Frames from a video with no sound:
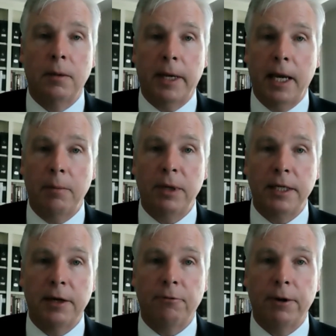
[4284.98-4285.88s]
can be
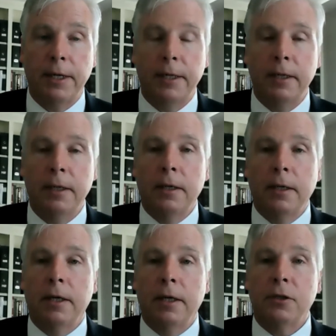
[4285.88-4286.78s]
different.
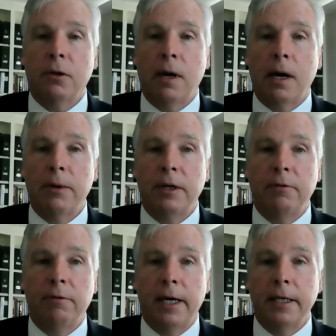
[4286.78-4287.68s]
And so I would
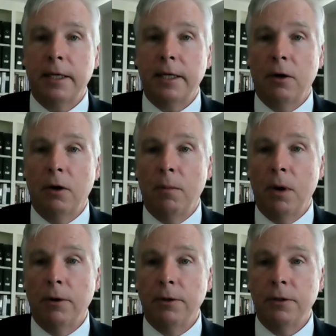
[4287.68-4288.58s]
advise any homeowner